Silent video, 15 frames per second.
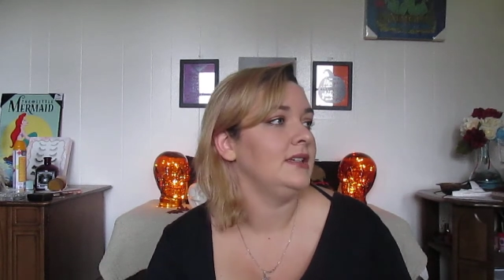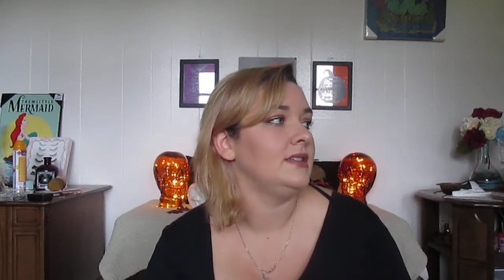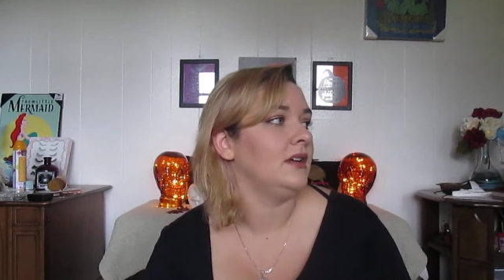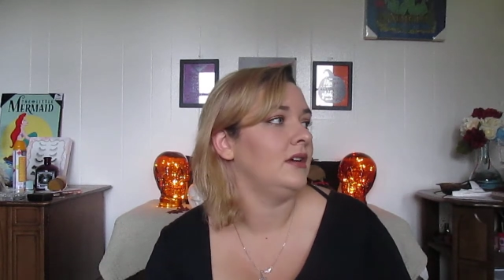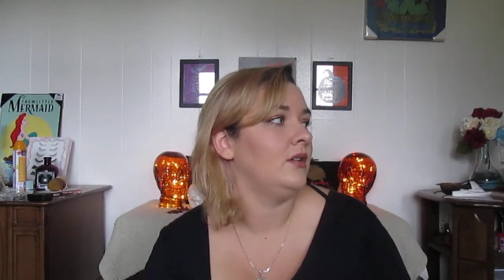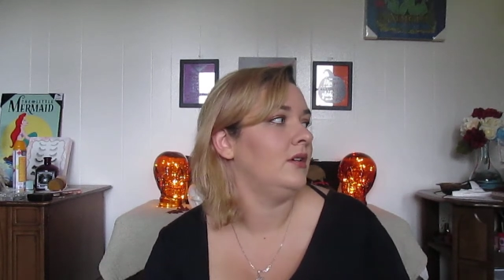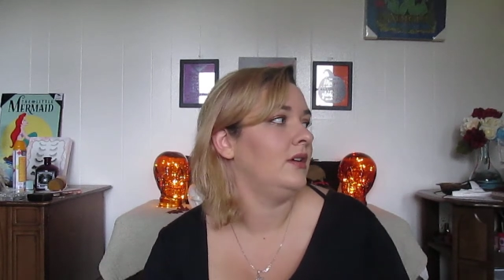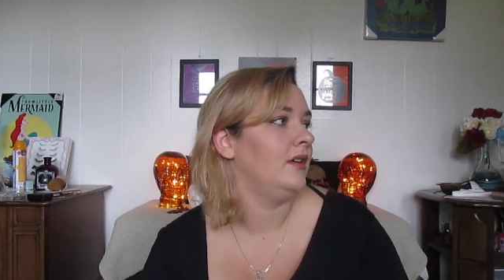
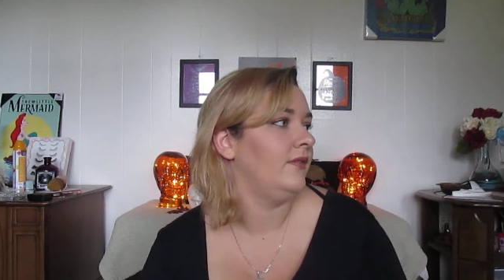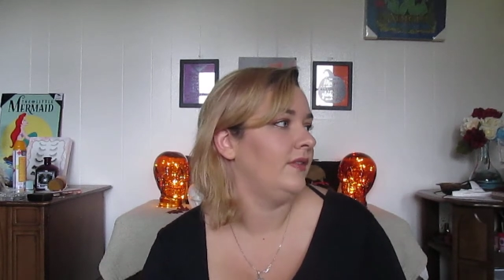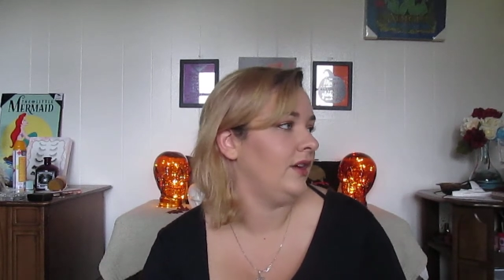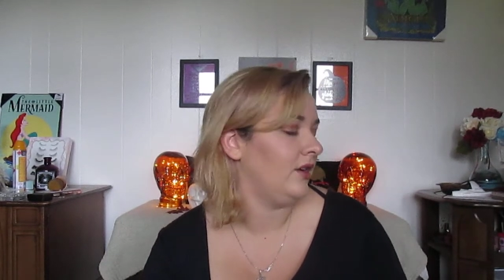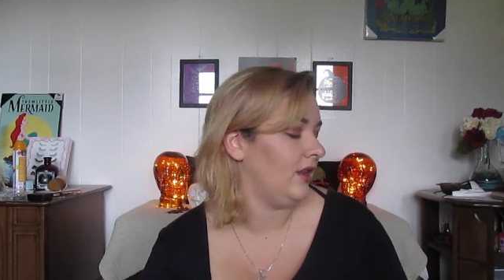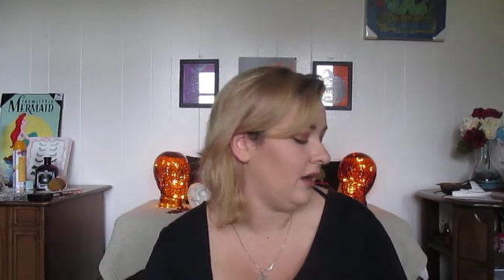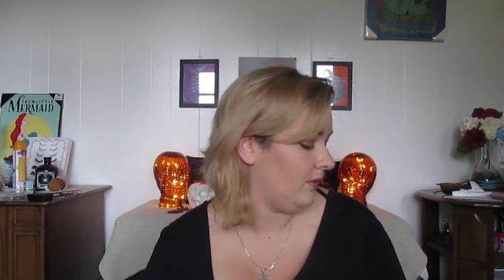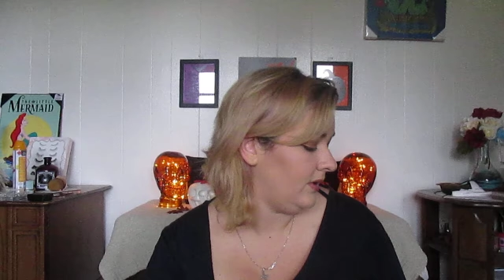so I
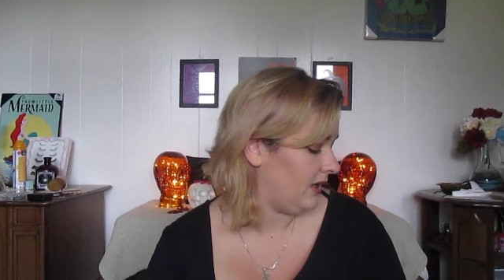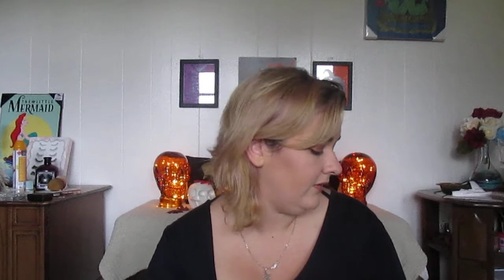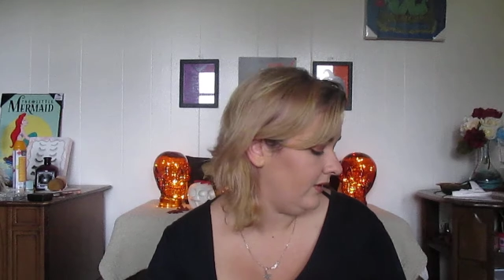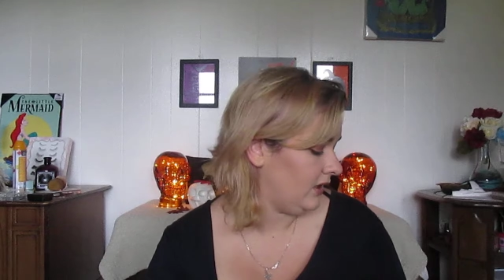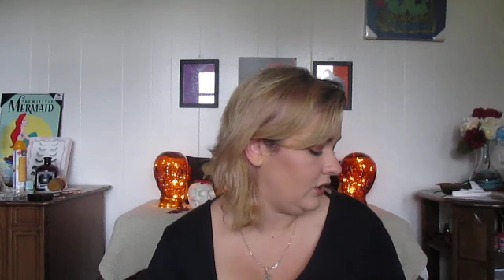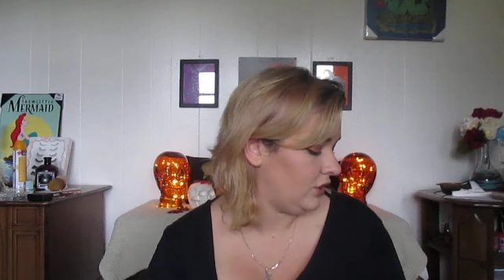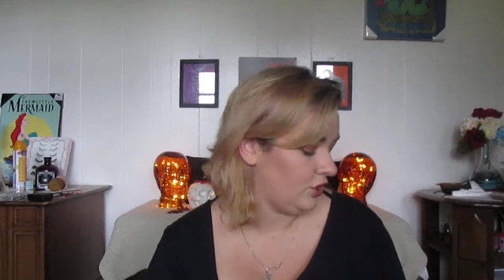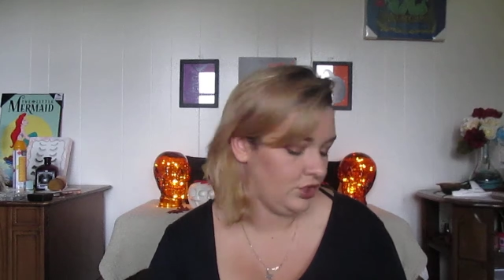figured I would give
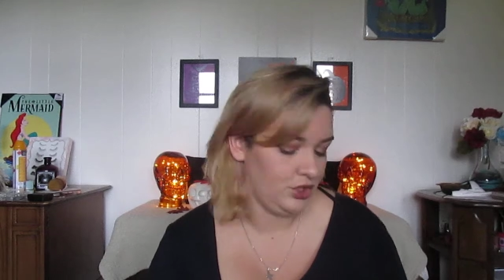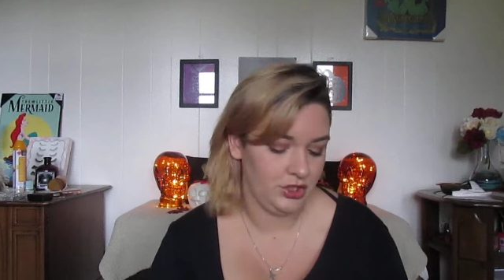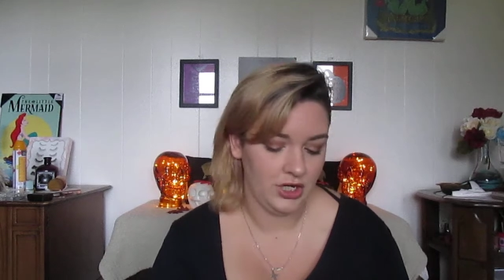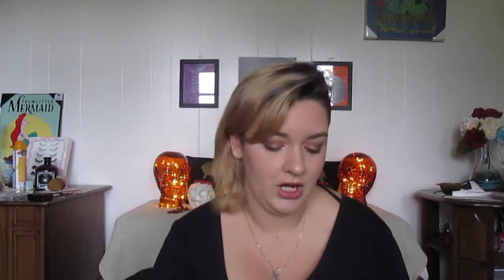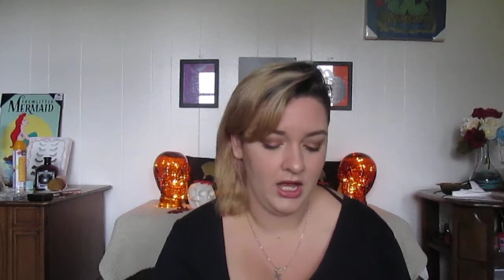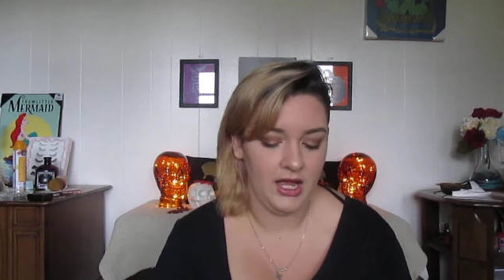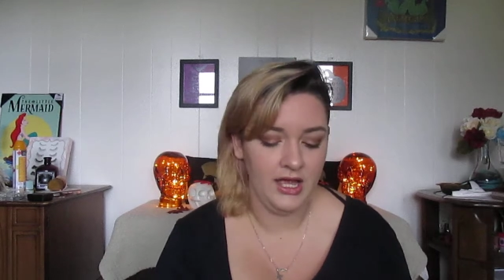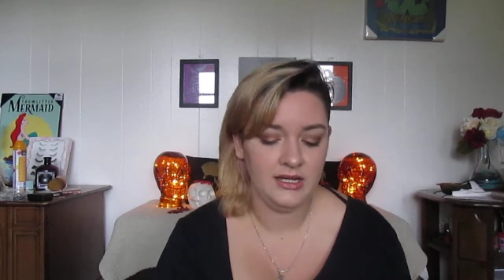it a
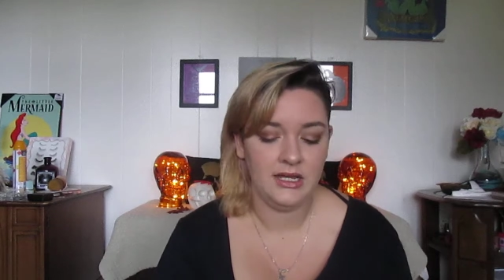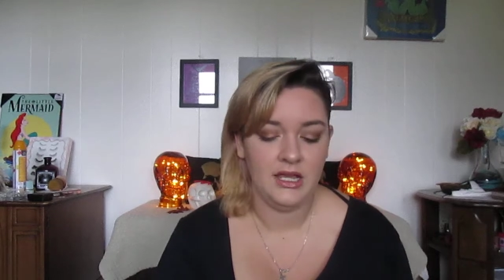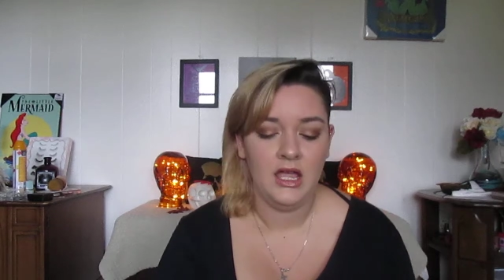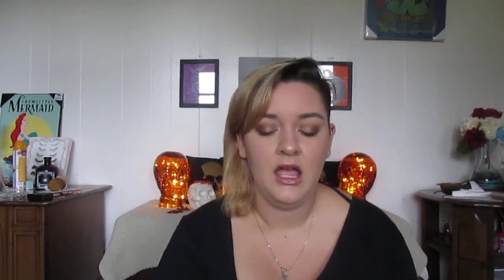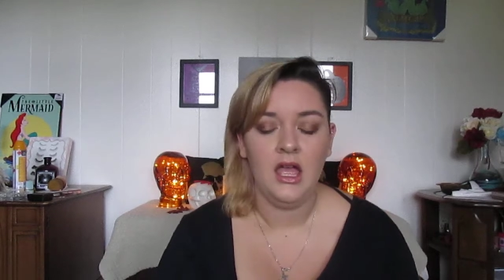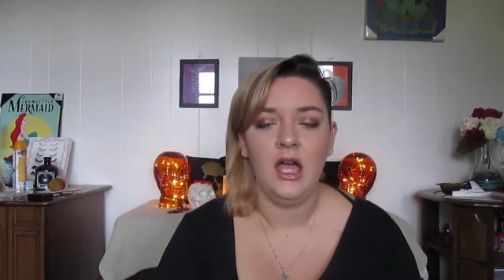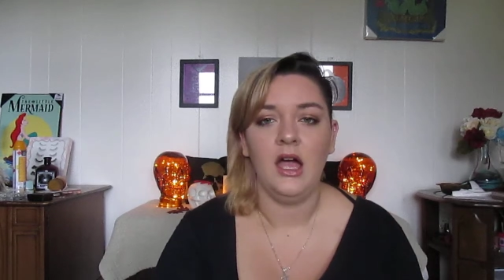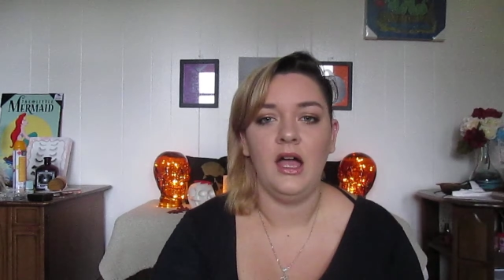shot.
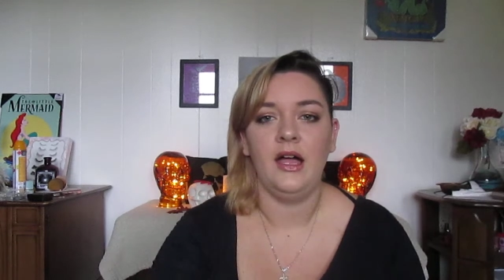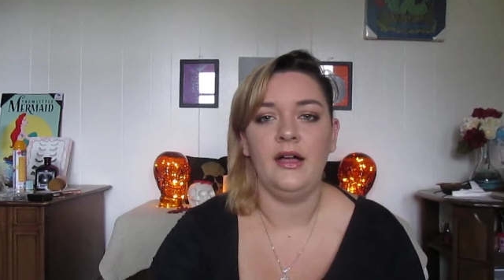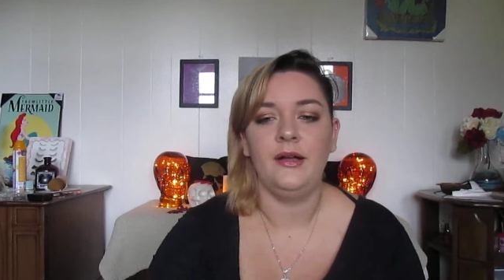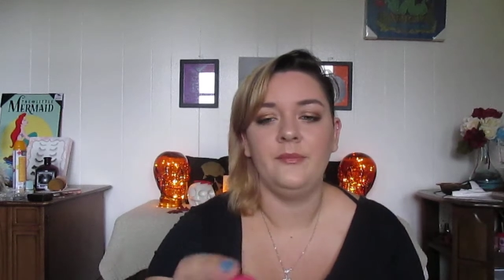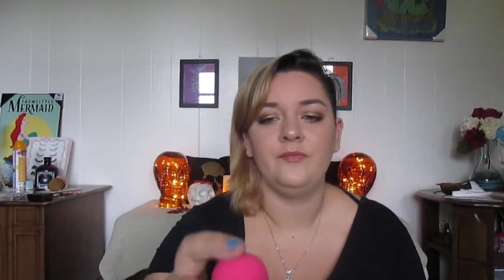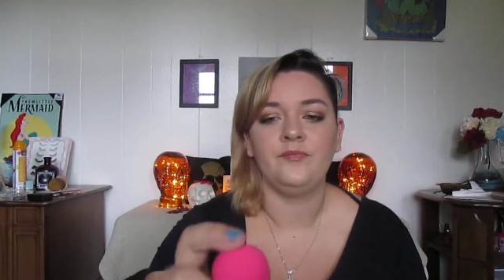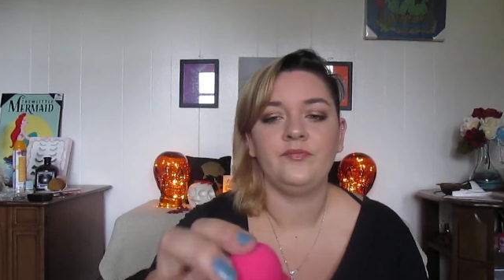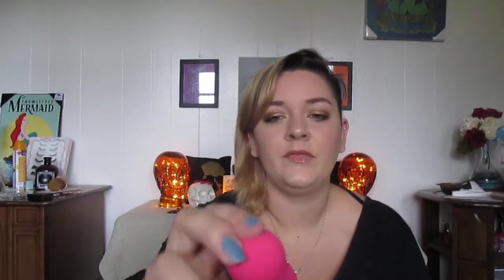
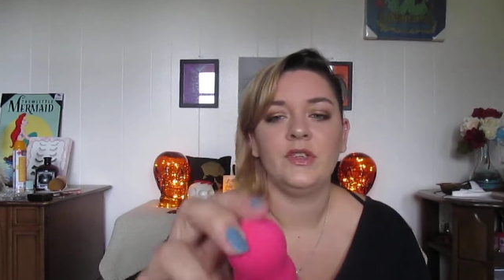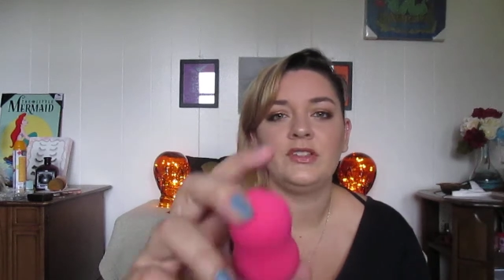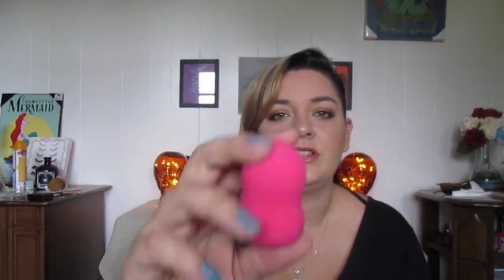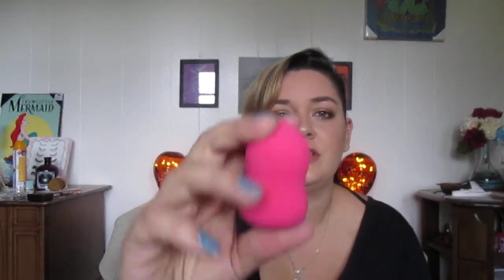It's